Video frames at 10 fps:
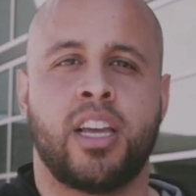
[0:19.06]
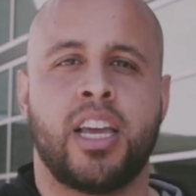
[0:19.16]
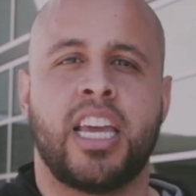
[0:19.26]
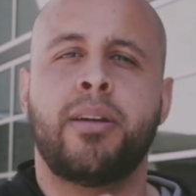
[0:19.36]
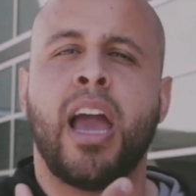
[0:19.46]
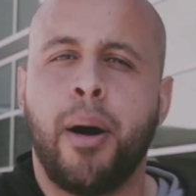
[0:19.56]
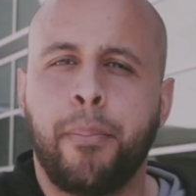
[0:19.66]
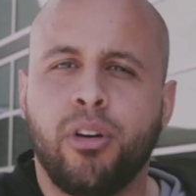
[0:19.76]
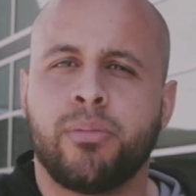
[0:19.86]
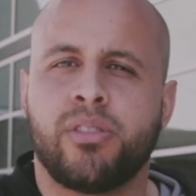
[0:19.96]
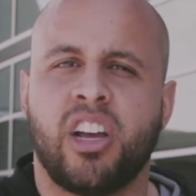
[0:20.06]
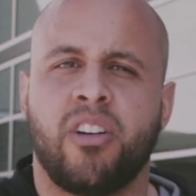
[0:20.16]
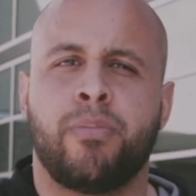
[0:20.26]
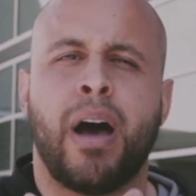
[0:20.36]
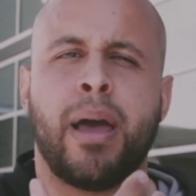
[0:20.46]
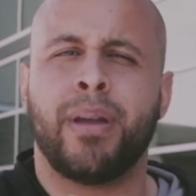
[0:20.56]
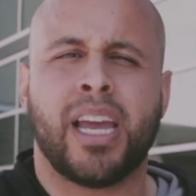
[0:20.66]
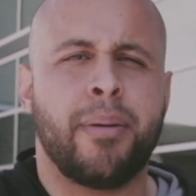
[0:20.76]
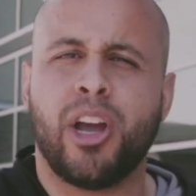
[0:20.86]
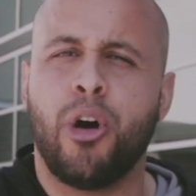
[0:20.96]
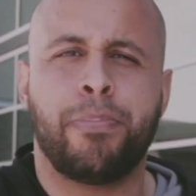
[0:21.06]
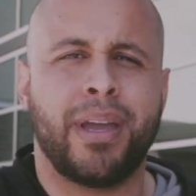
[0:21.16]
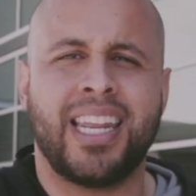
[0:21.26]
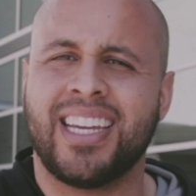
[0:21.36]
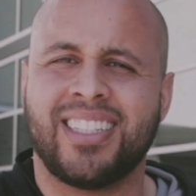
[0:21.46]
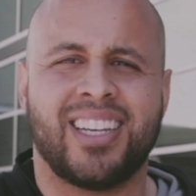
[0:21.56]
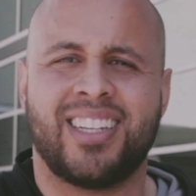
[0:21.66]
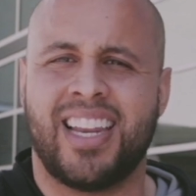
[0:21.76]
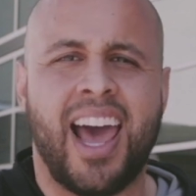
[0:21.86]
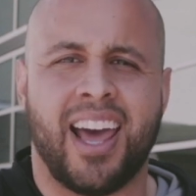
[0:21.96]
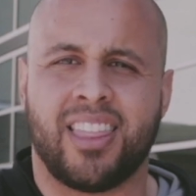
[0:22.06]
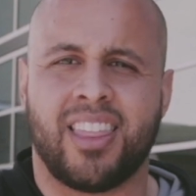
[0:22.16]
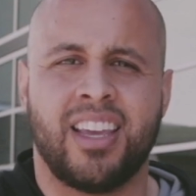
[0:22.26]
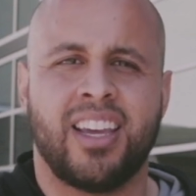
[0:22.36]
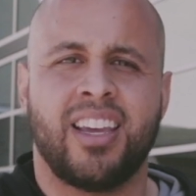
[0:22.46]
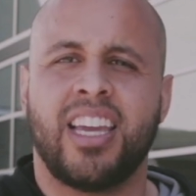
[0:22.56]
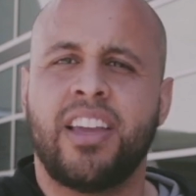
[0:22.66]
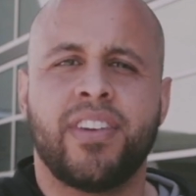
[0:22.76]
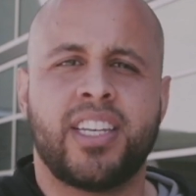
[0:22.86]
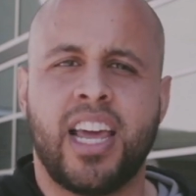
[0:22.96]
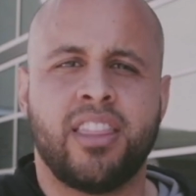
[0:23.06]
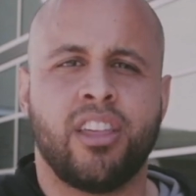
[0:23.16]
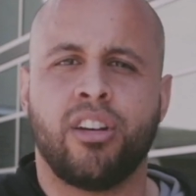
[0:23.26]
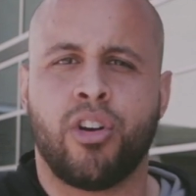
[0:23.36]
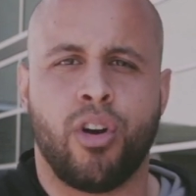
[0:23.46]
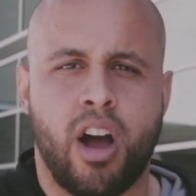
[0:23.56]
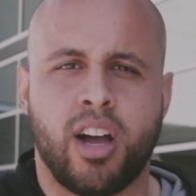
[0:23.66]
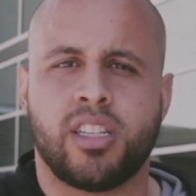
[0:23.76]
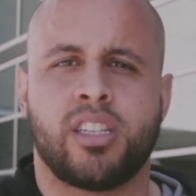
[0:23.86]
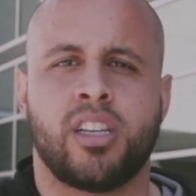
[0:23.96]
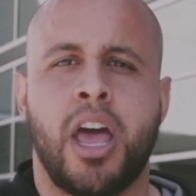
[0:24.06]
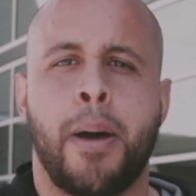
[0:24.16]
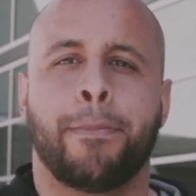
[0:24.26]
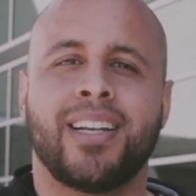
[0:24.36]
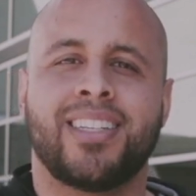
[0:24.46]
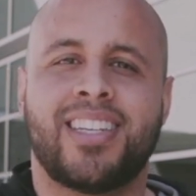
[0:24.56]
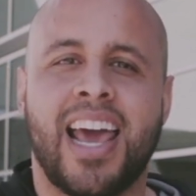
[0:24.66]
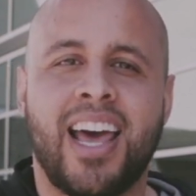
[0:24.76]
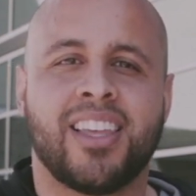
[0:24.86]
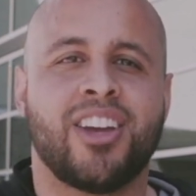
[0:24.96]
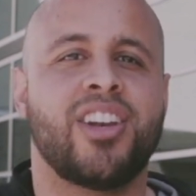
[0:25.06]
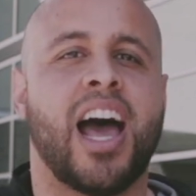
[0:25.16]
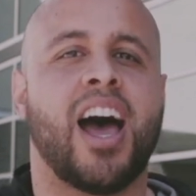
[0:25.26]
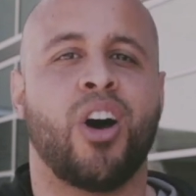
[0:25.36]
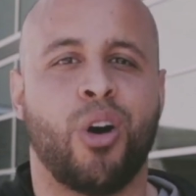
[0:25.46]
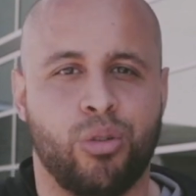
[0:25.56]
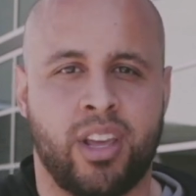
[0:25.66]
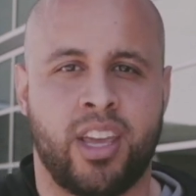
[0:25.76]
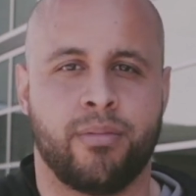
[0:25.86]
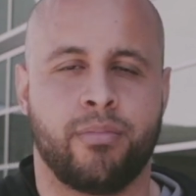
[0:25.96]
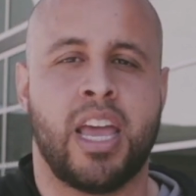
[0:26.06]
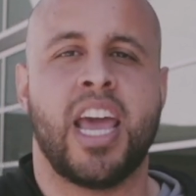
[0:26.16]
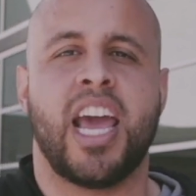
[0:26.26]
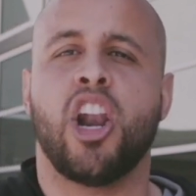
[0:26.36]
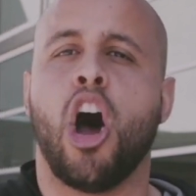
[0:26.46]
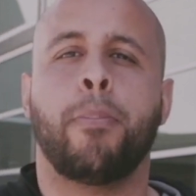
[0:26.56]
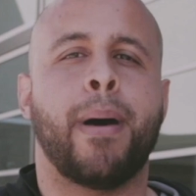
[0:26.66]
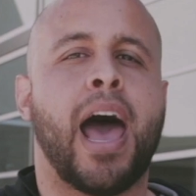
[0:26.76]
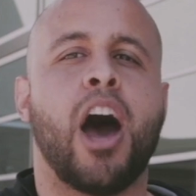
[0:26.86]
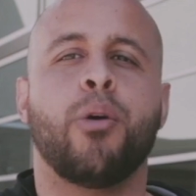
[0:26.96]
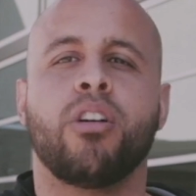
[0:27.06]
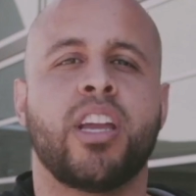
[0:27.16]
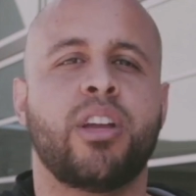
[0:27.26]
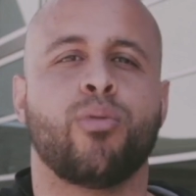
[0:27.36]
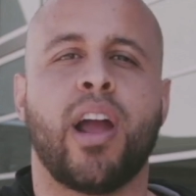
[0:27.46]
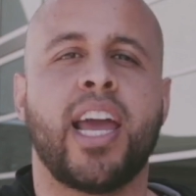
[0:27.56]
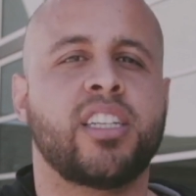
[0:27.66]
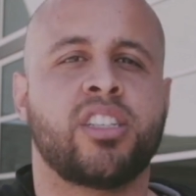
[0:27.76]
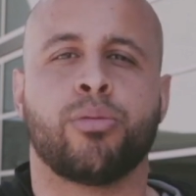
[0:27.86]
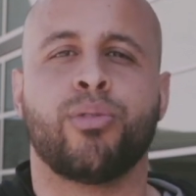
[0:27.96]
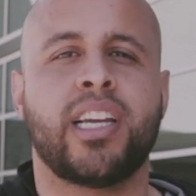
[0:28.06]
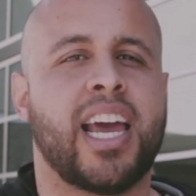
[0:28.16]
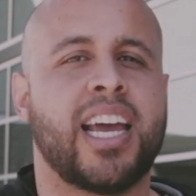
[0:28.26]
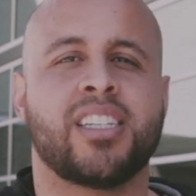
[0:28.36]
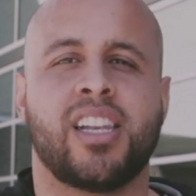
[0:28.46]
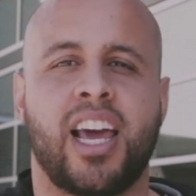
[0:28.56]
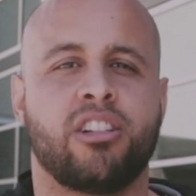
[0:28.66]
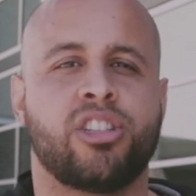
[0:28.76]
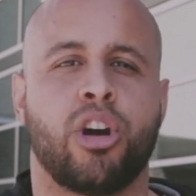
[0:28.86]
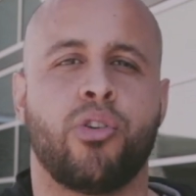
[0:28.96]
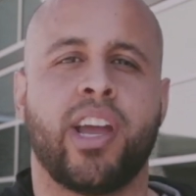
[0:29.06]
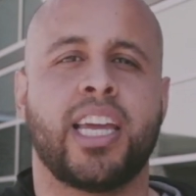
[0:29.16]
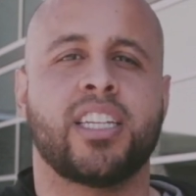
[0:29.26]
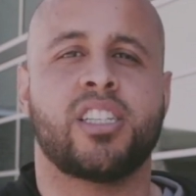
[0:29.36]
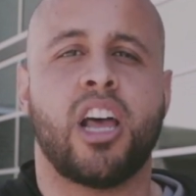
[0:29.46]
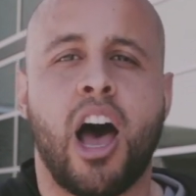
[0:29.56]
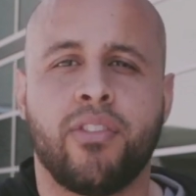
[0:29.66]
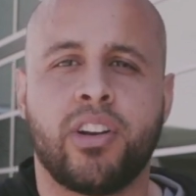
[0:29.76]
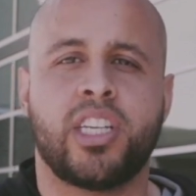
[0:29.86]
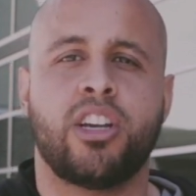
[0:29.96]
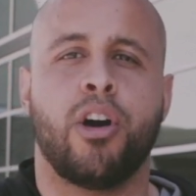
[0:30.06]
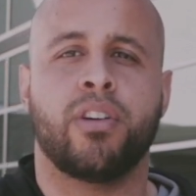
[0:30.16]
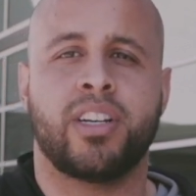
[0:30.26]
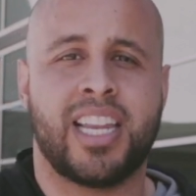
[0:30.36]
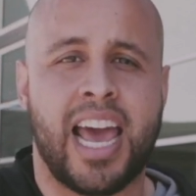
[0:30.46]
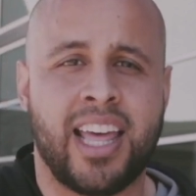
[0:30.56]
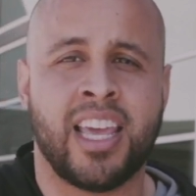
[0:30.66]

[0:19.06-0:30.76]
He humbled himself by becoming obedient to death, even death on a cross. But death could not hold him. In all power, he raised 3 days later, showing his sovereignty over death,